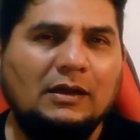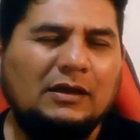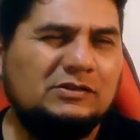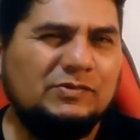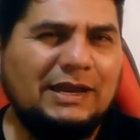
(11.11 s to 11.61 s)

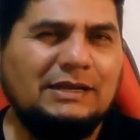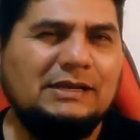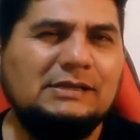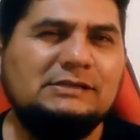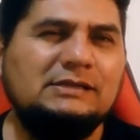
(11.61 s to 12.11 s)
as well
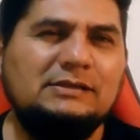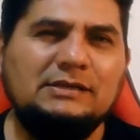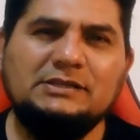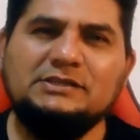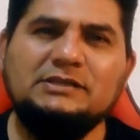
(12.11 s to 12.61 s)
as
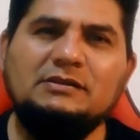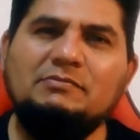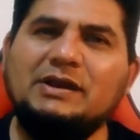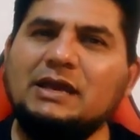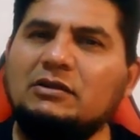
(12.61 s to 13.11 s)
initial
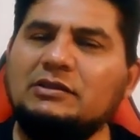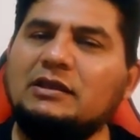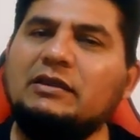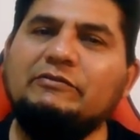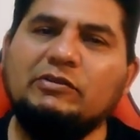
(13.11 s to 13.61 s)

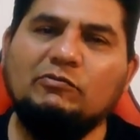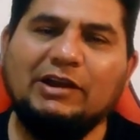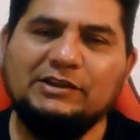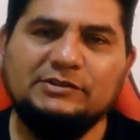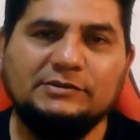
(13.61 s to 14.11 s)
Mikrotik
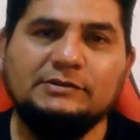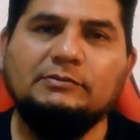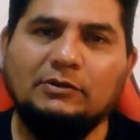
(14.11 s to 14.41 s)
configurations.